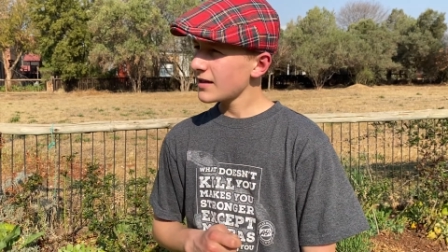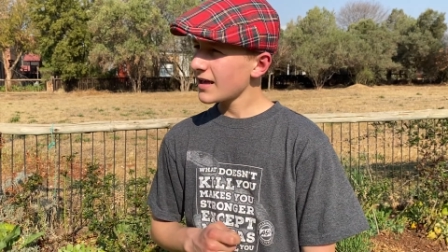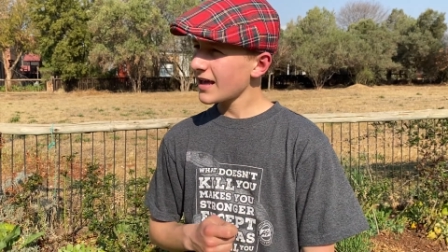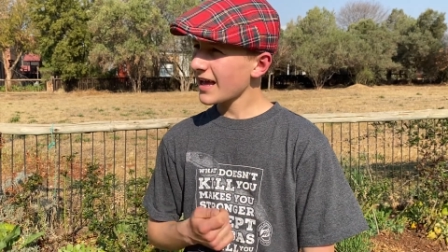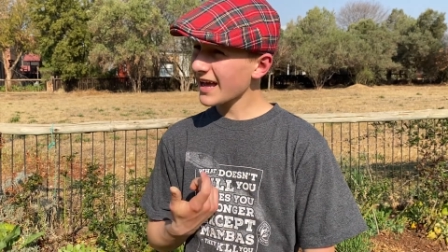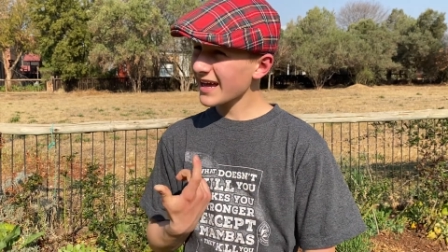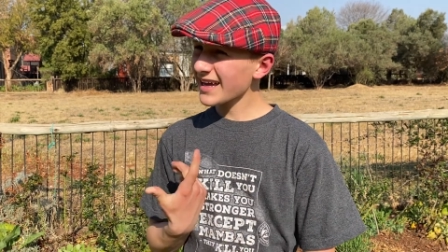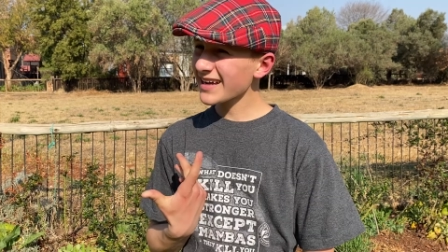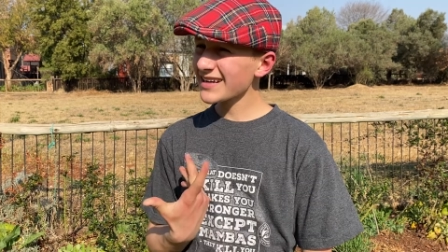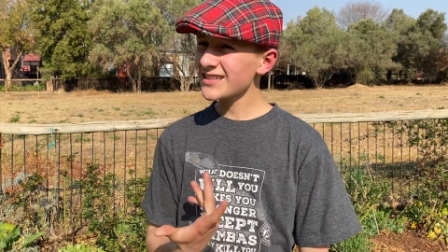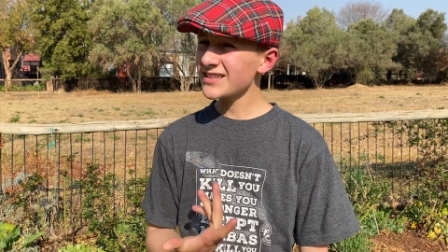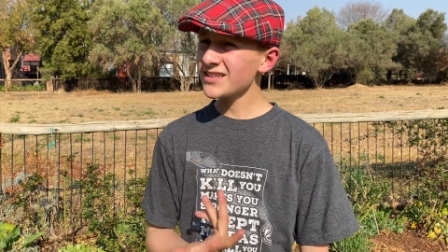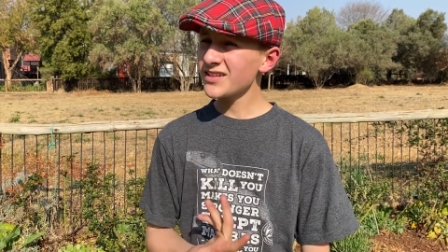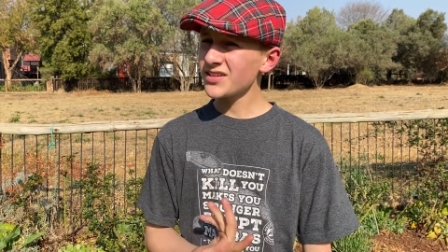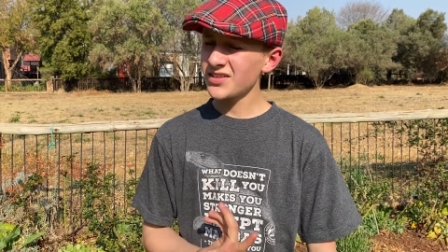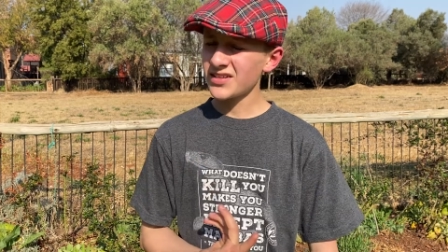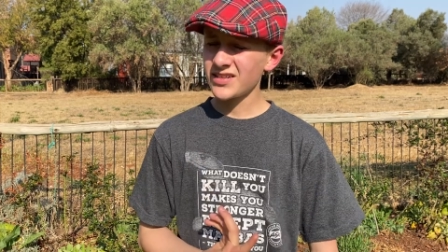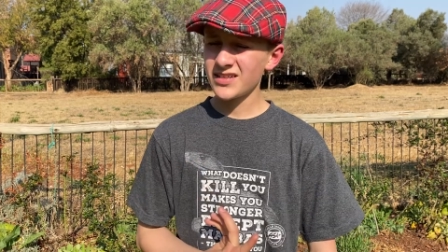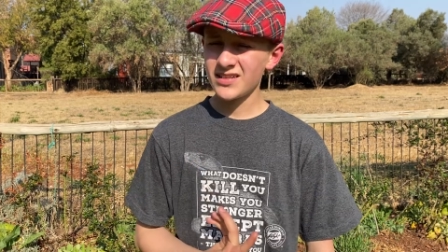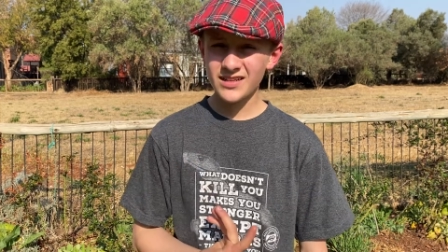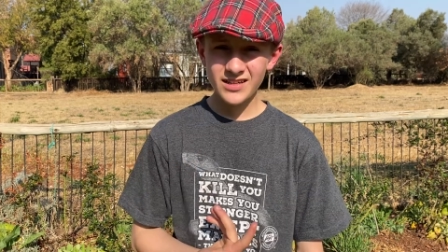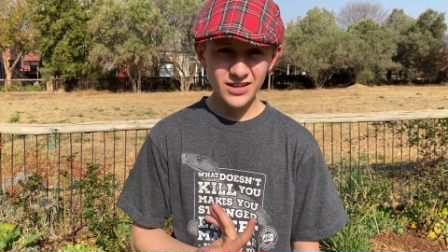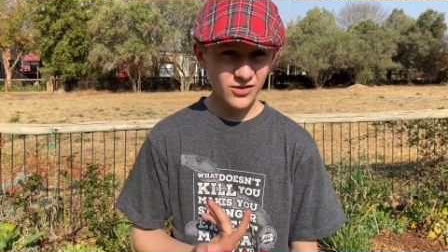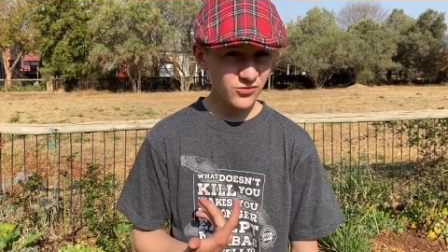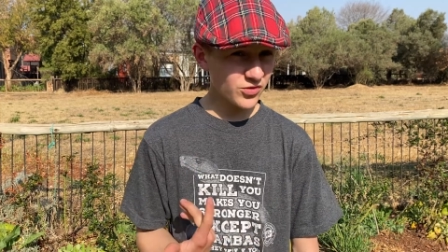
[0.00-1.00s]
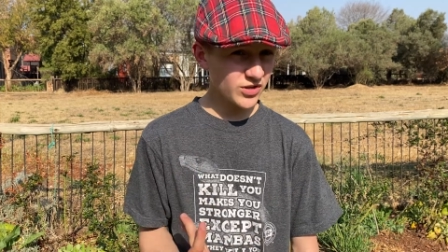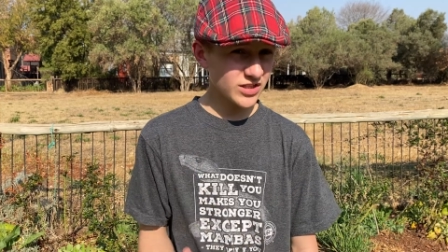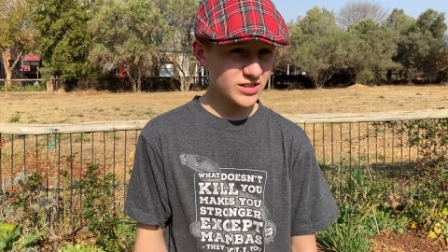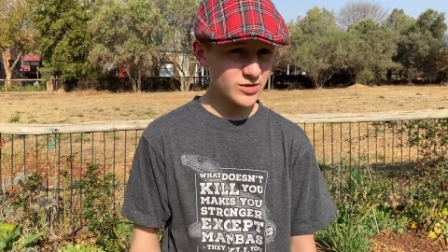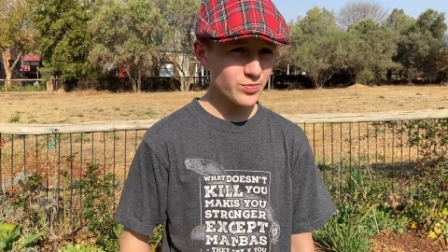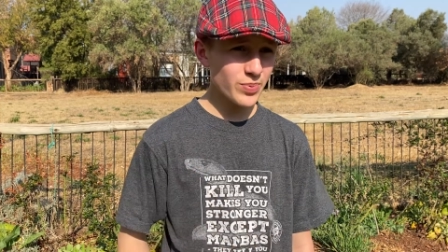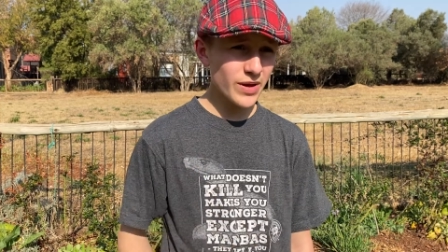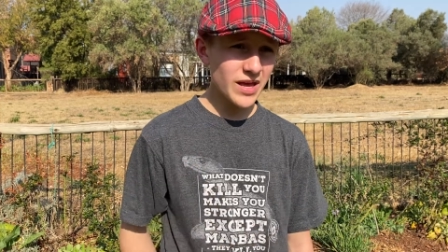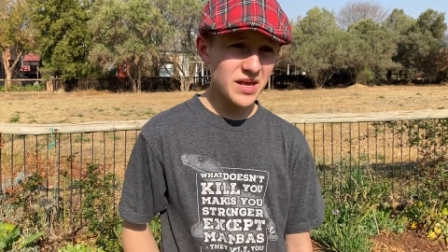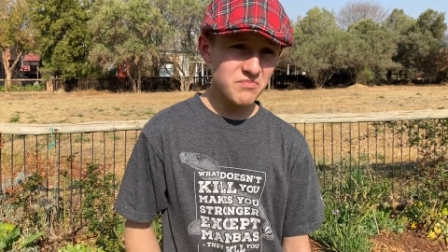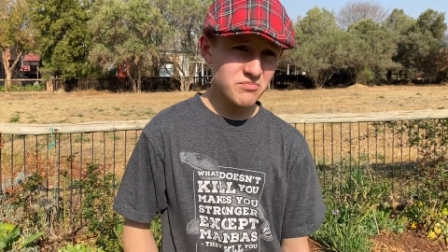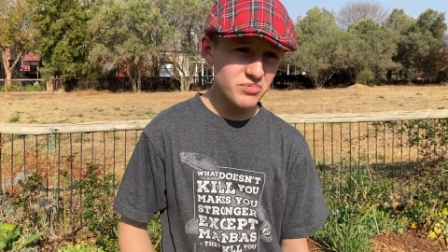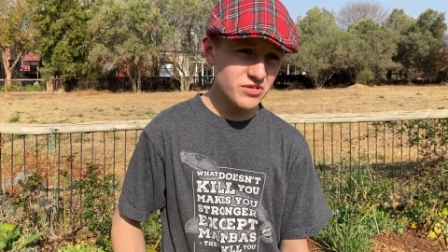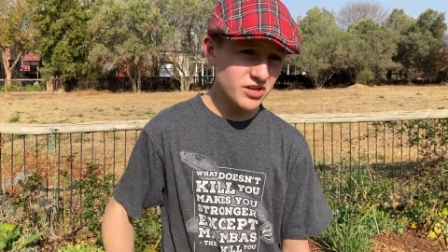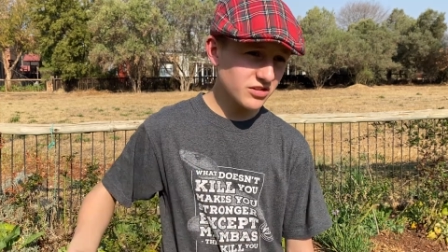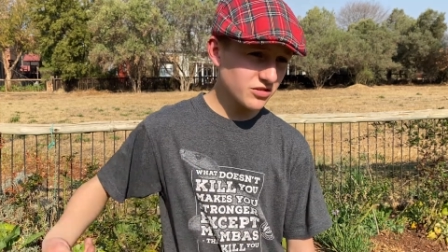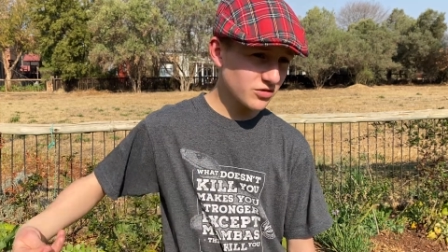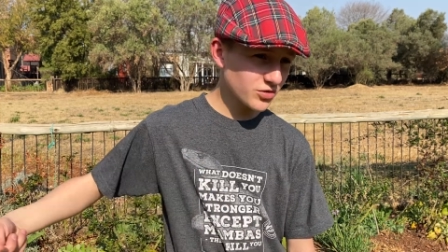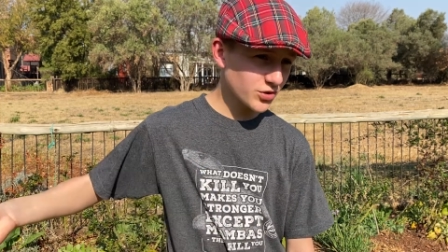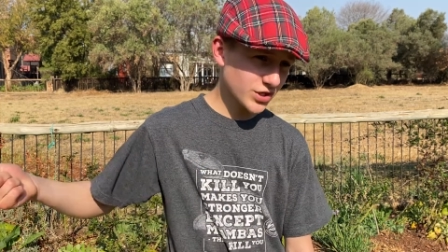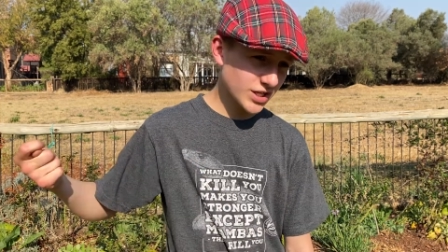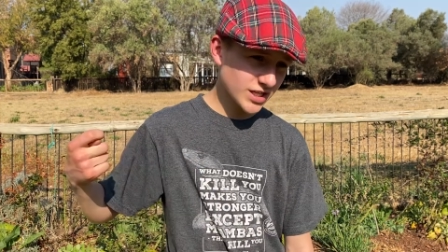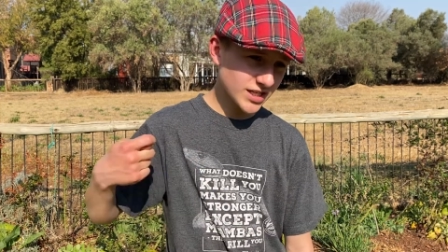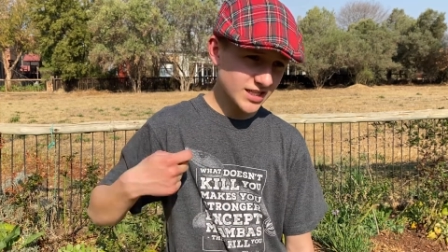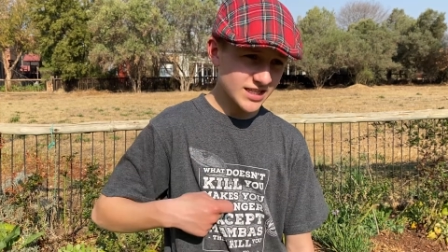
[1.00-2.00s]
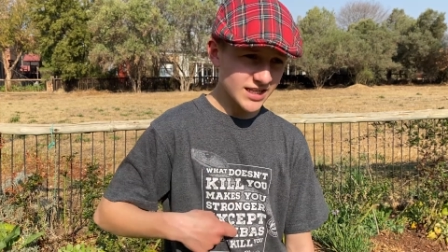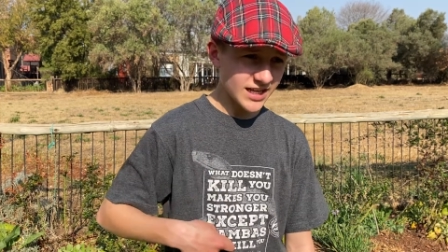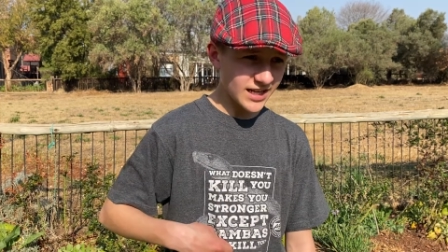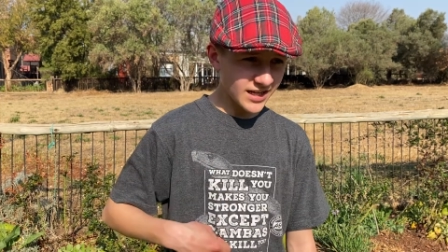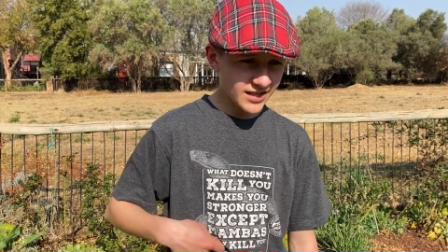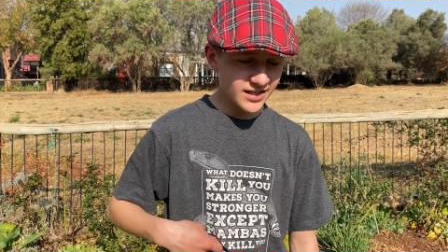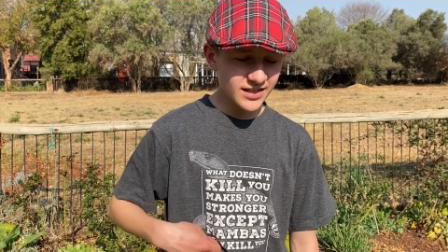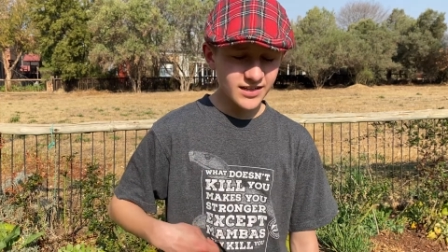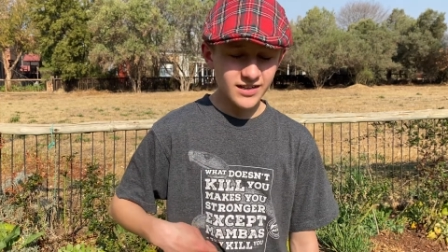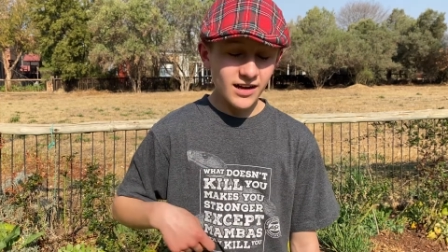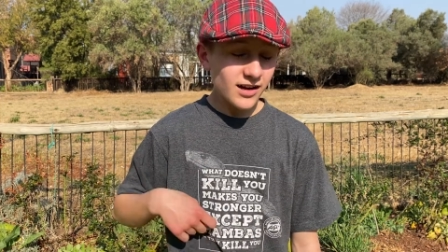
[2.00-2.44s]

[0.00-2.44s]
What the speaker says: And if it's paper, you can take it.